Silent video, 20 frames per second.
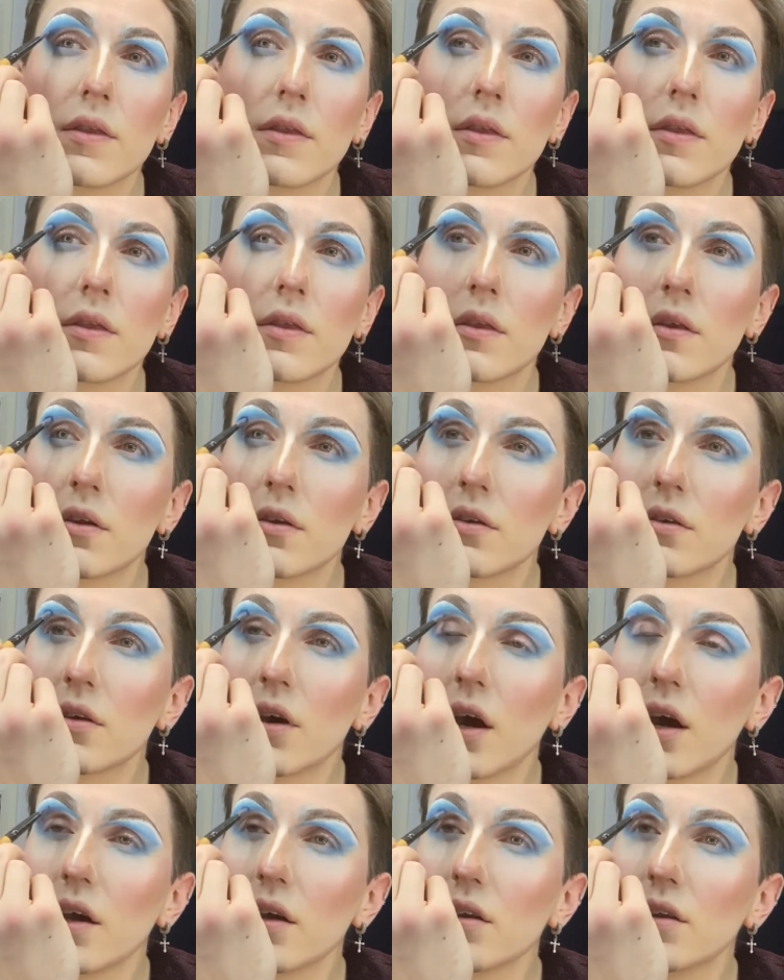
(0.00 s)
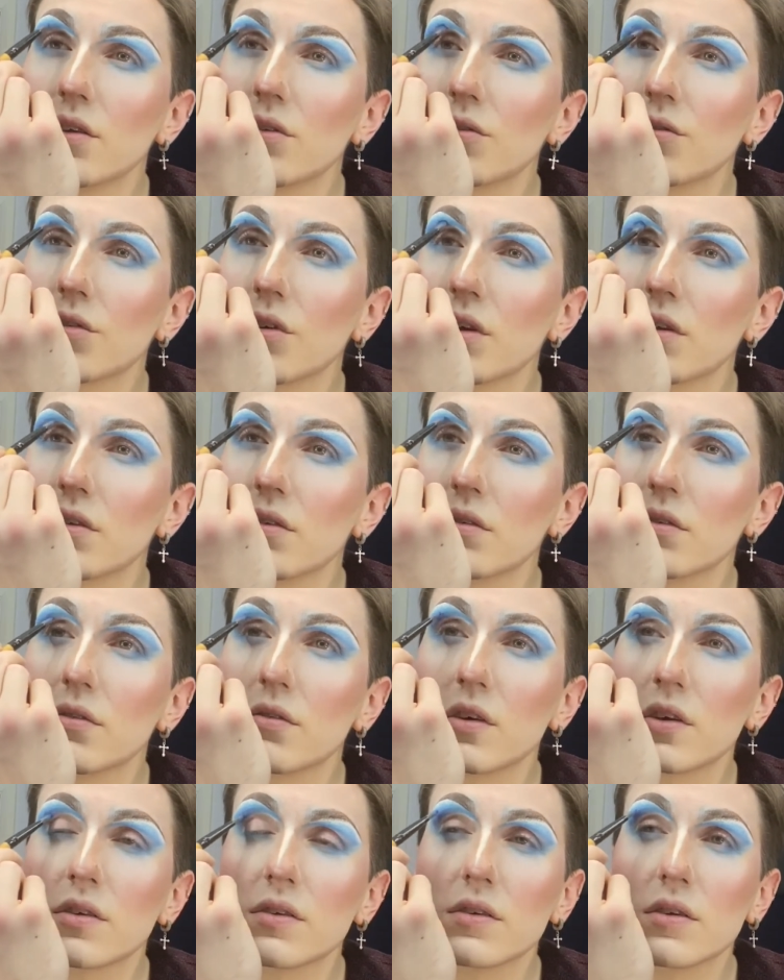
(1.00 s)
The tiny
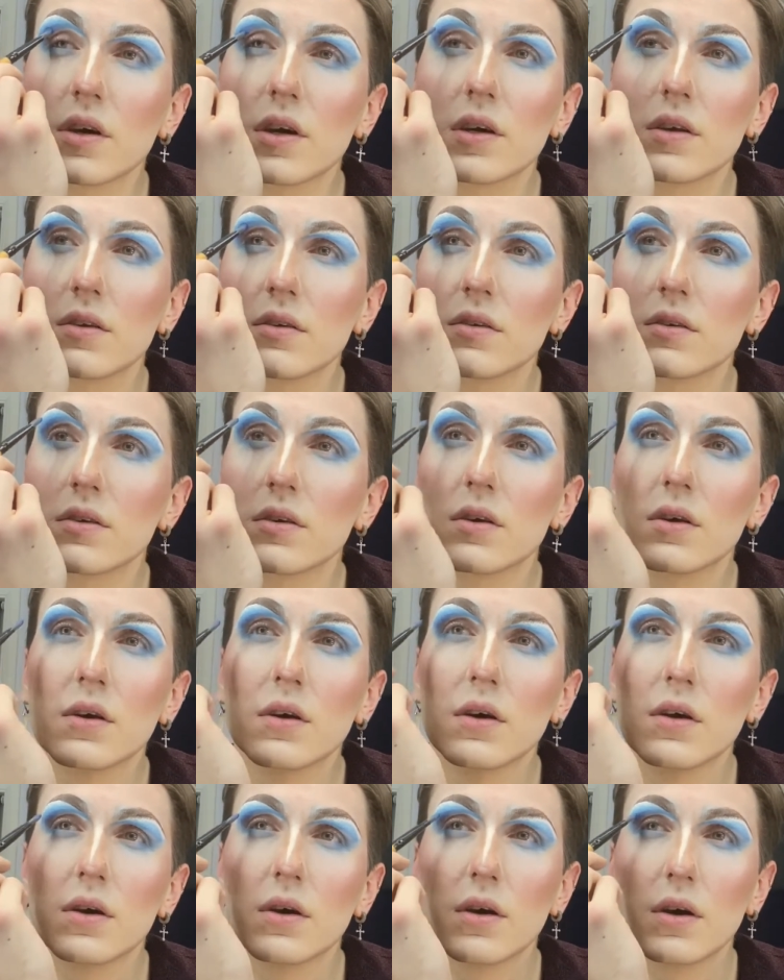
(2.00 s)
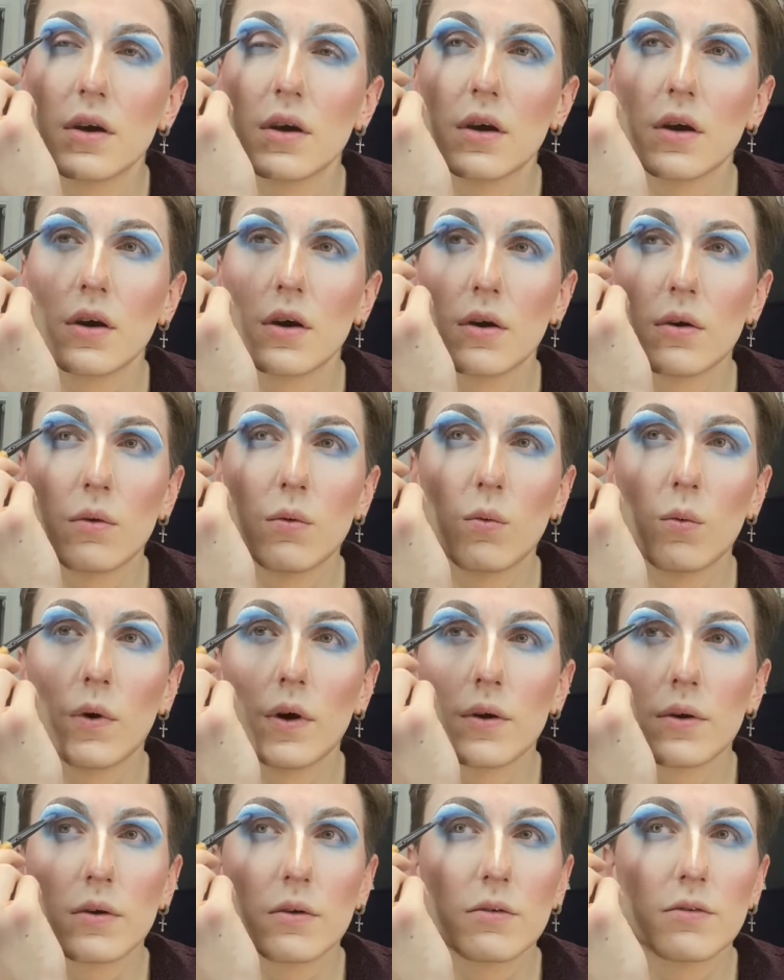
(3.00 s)
transvestite
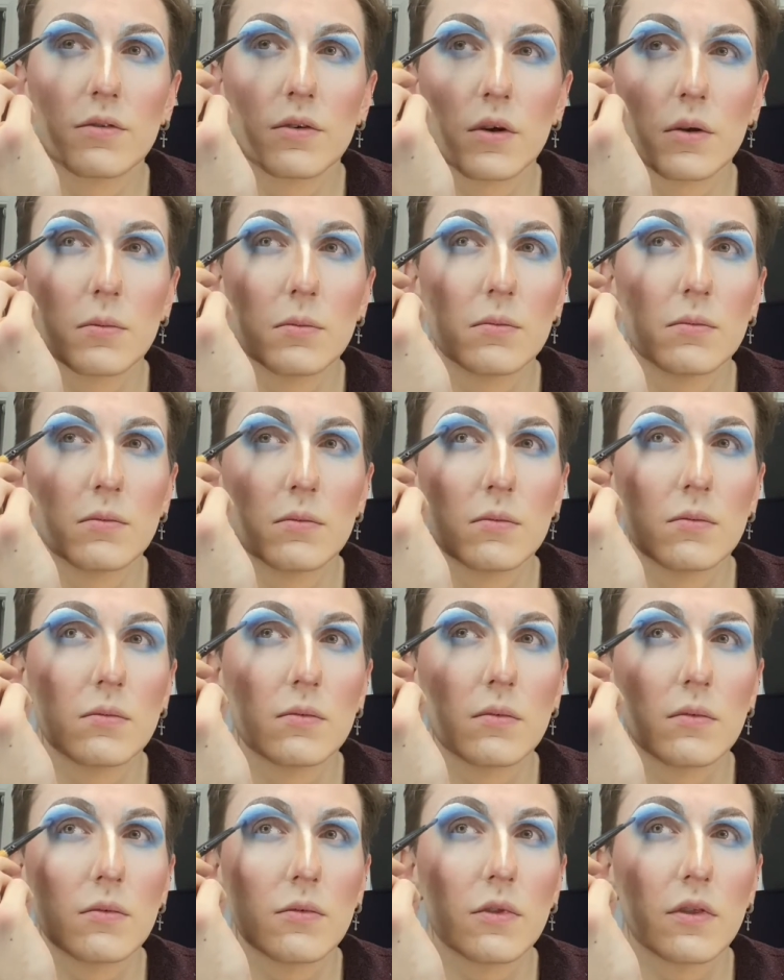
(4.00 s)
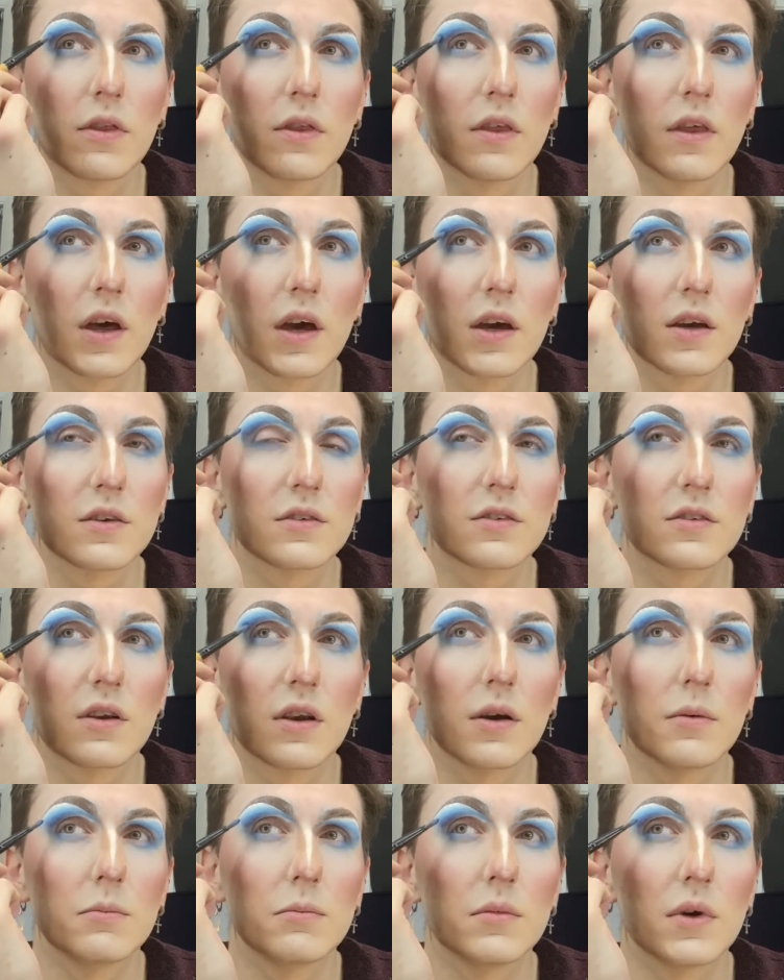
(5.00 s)
woke from their
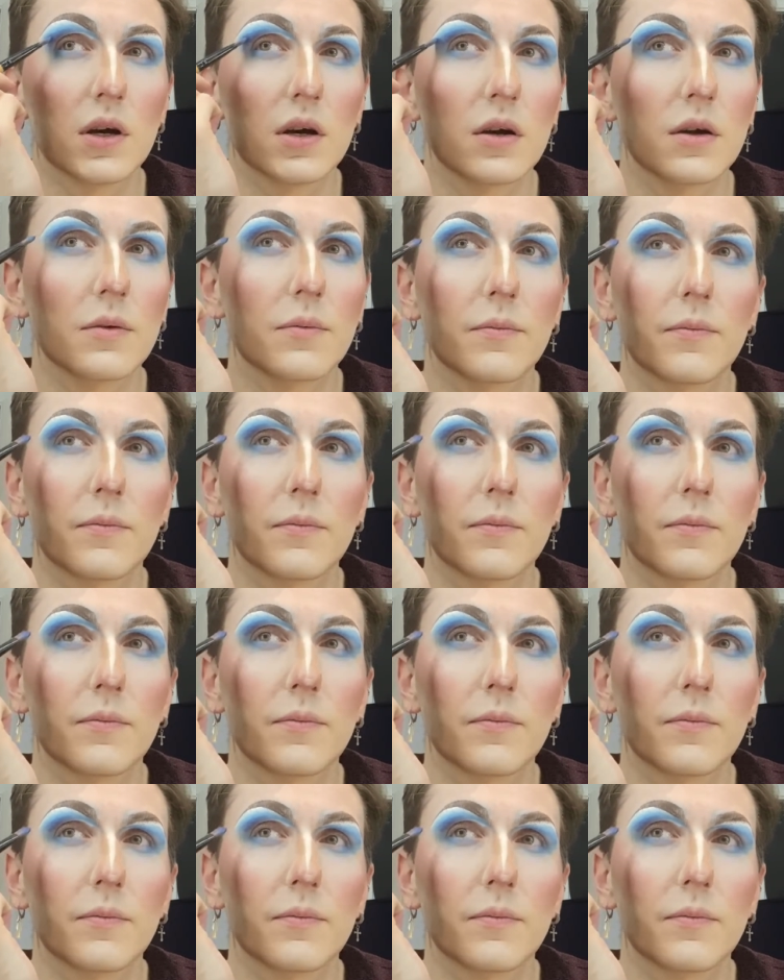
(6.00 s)
slumber.